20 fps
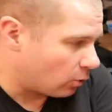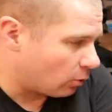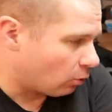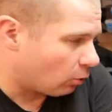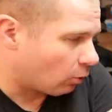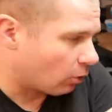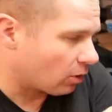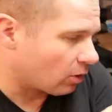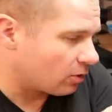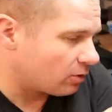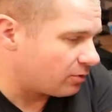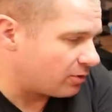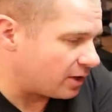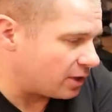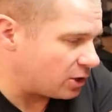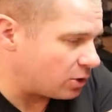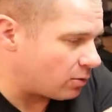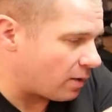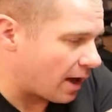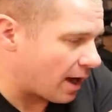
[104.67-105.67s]
or
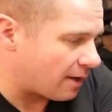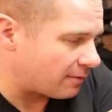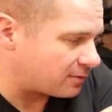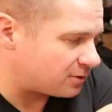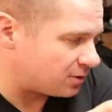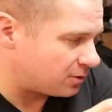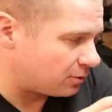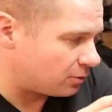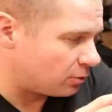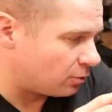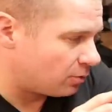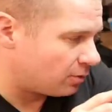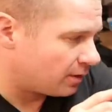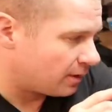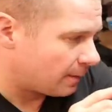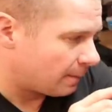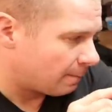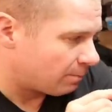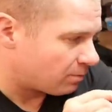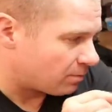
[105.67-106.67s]
that you have to
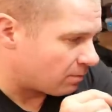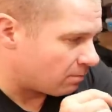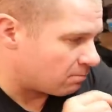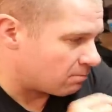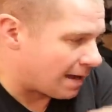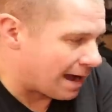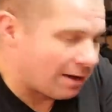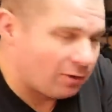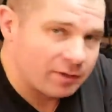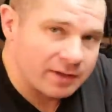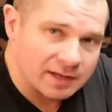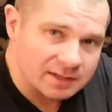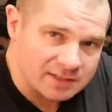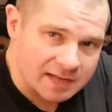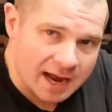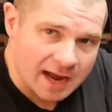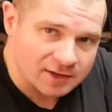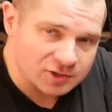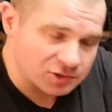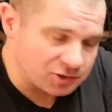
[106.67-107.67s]
molle
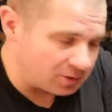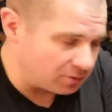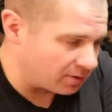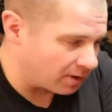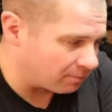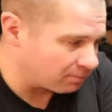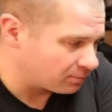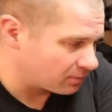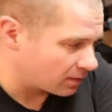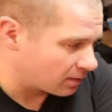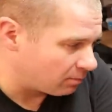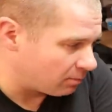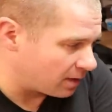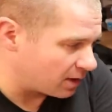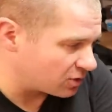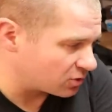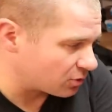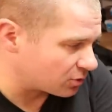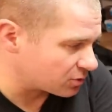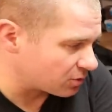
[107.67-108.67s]
attach to them
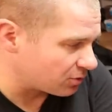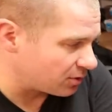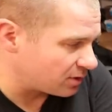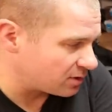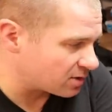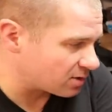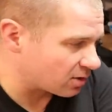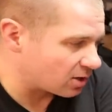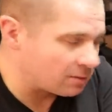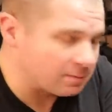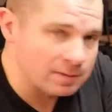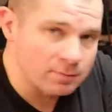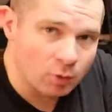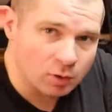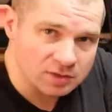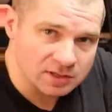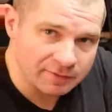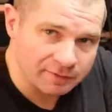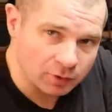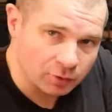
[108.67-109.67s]
because those are things that are going to be
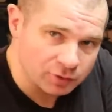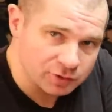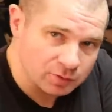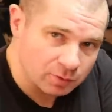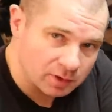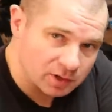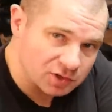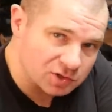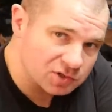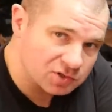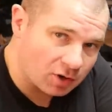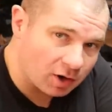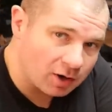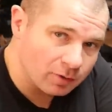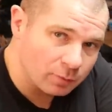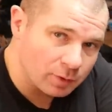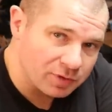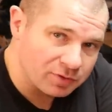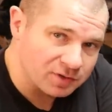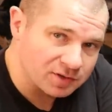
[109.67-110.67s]
more difficult. So we're going to
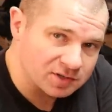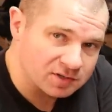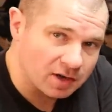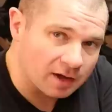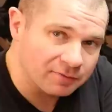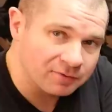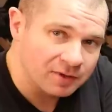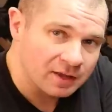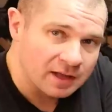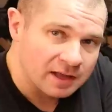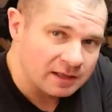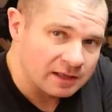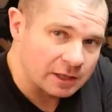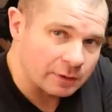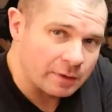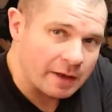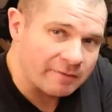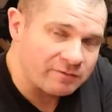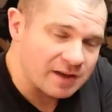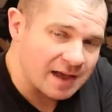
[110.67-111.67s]
start with the stuff
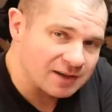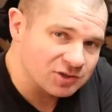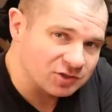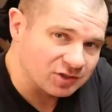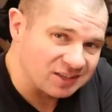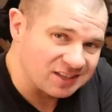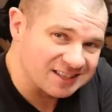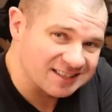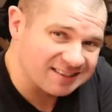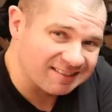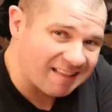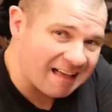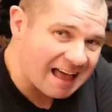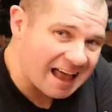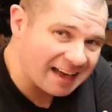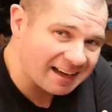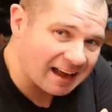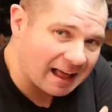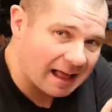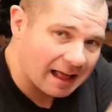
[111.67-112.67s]
that we have to actually
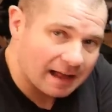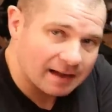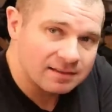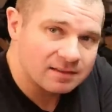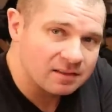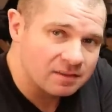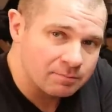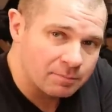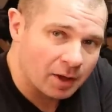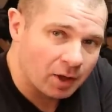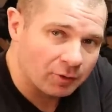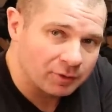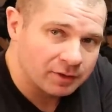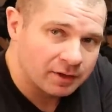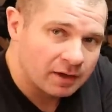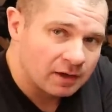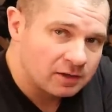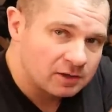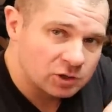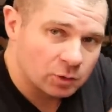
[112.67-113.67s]
slide onto the
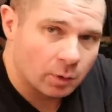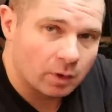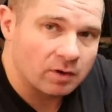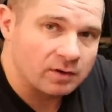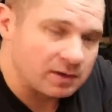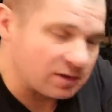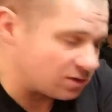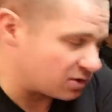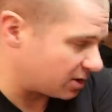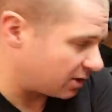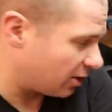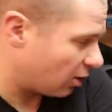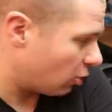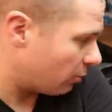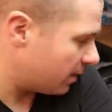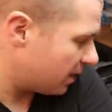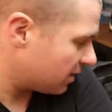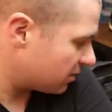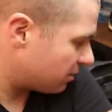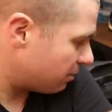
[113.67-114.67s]
belt to where it needs to
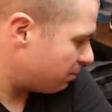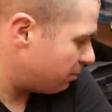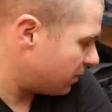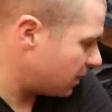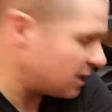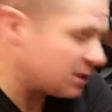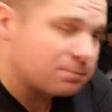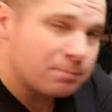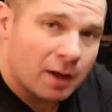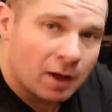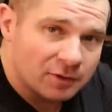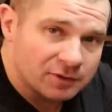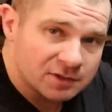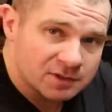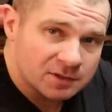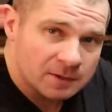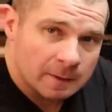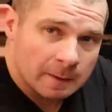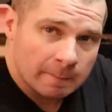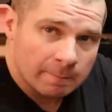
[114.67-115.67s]
go because these
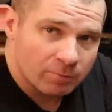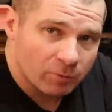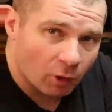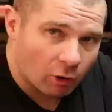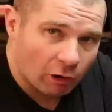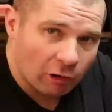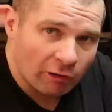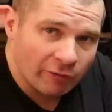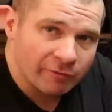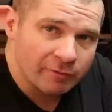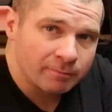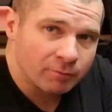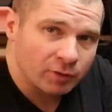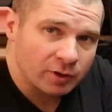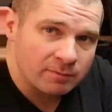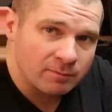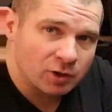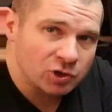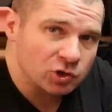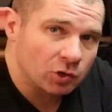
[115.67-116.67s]
belts, all of them
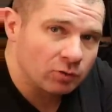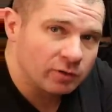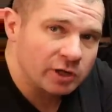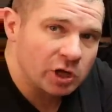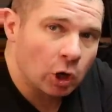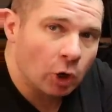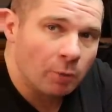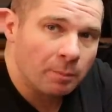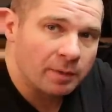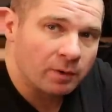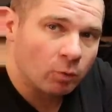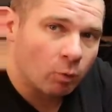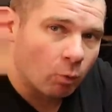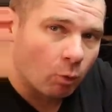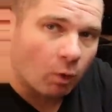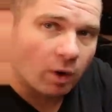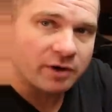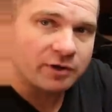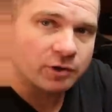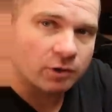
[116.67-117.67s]
pretty much only open
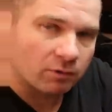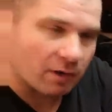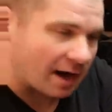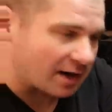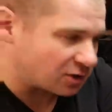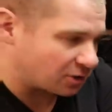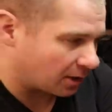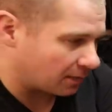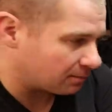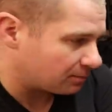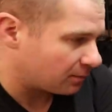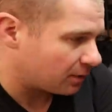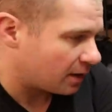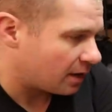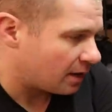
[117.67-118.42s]
one direction.